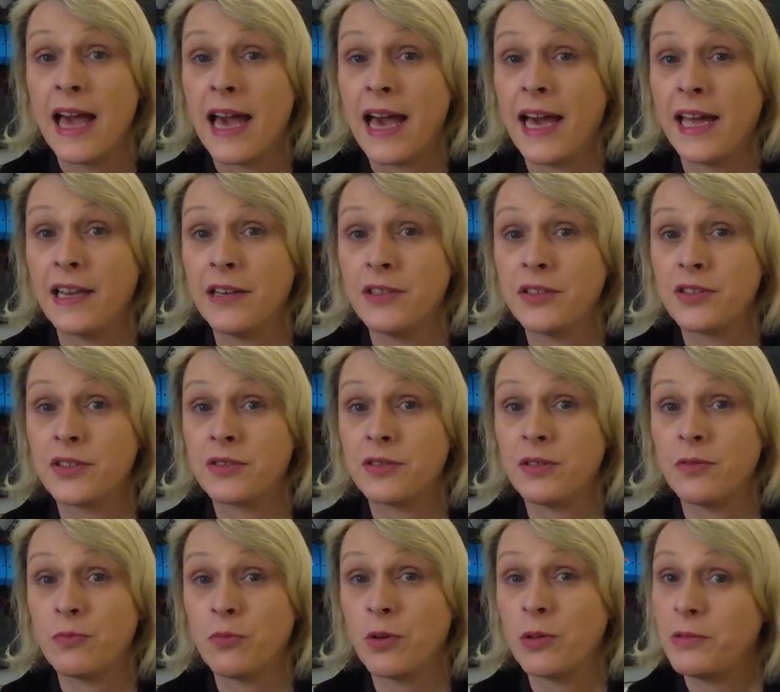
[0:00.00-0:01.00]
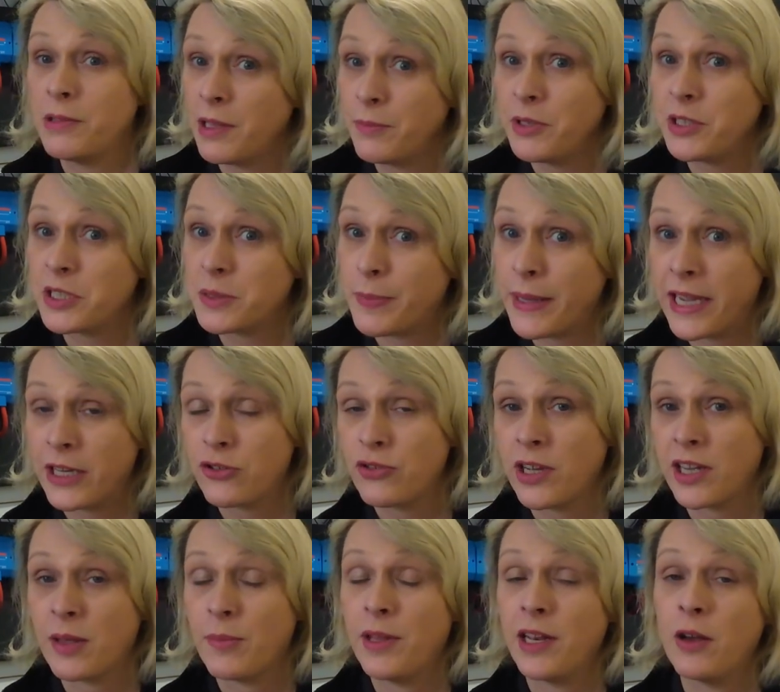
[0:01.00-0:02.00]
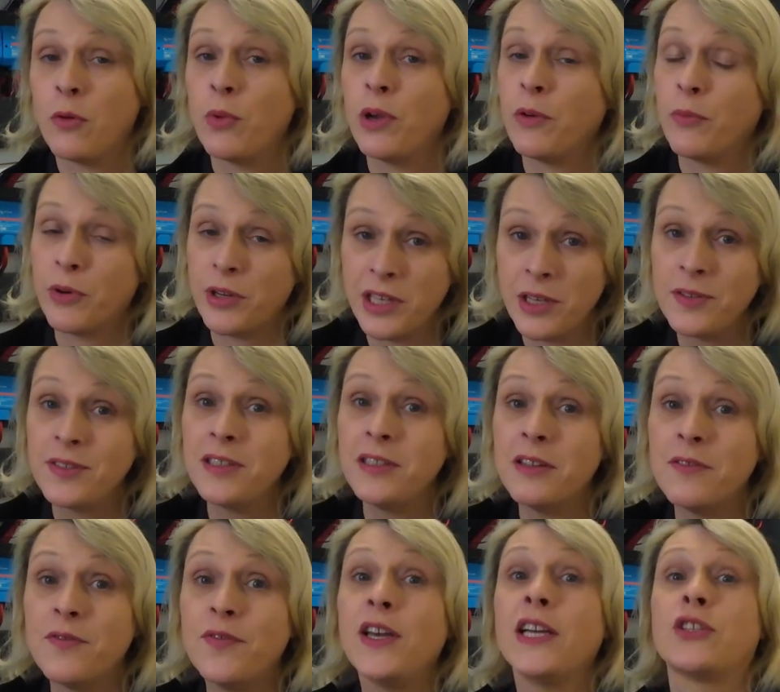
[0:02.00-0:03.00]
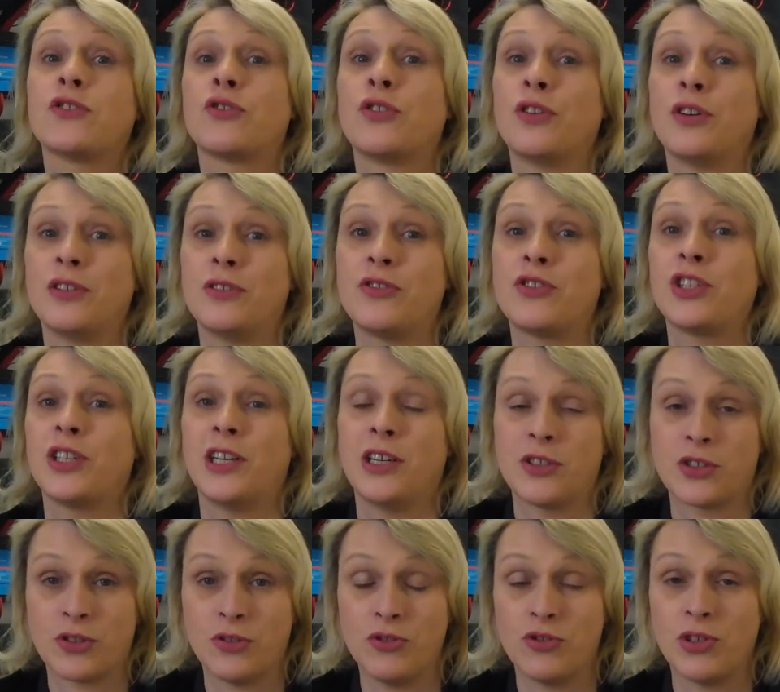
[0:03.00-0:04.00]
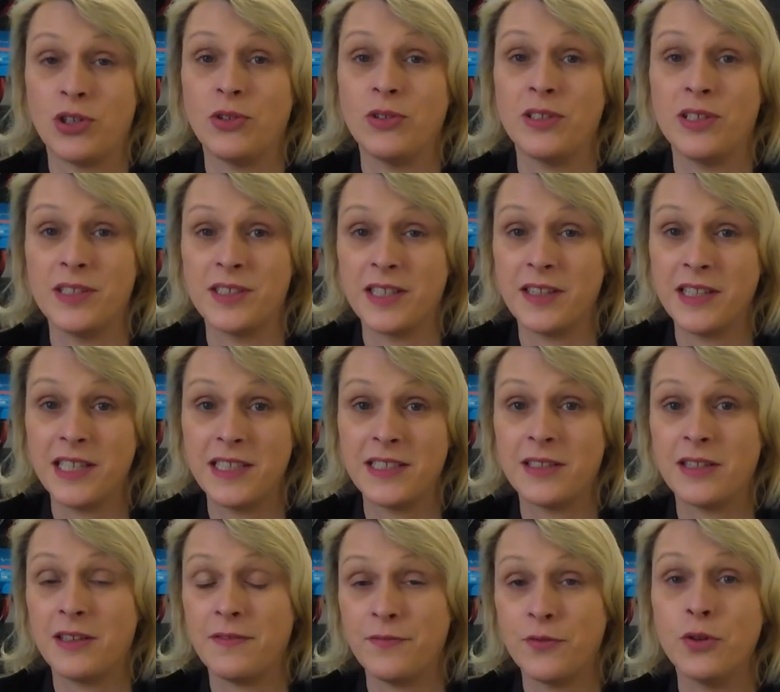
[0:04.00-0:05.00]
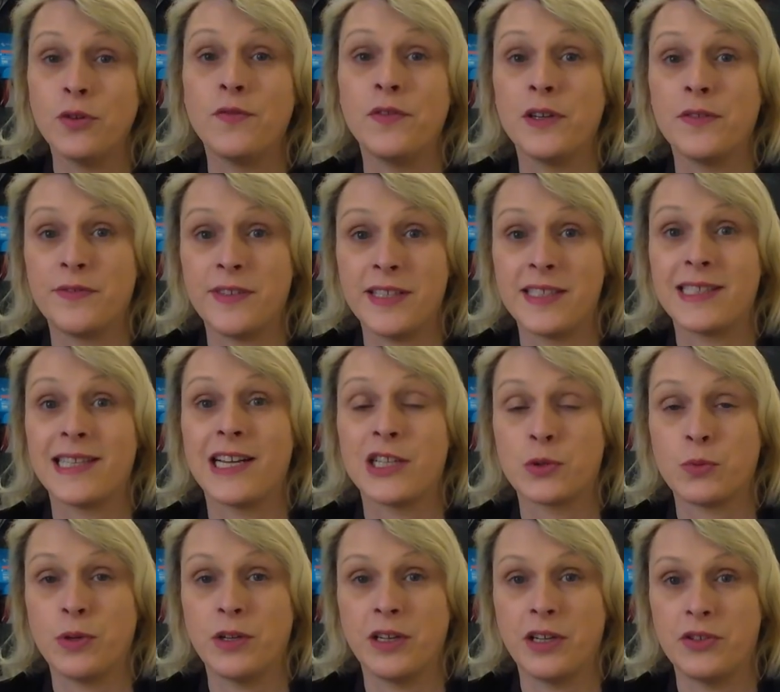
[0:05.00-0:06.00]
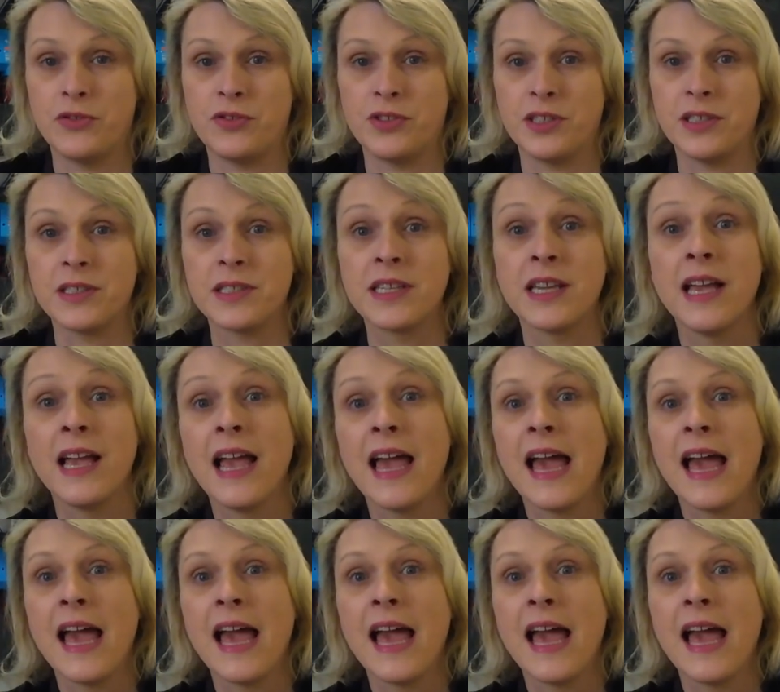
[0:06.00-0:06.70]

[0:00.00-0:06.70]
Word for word: and well, let me just backtrack a minute. We're, we're, using the Victron charge controllers, and these are the 450 slash 100s.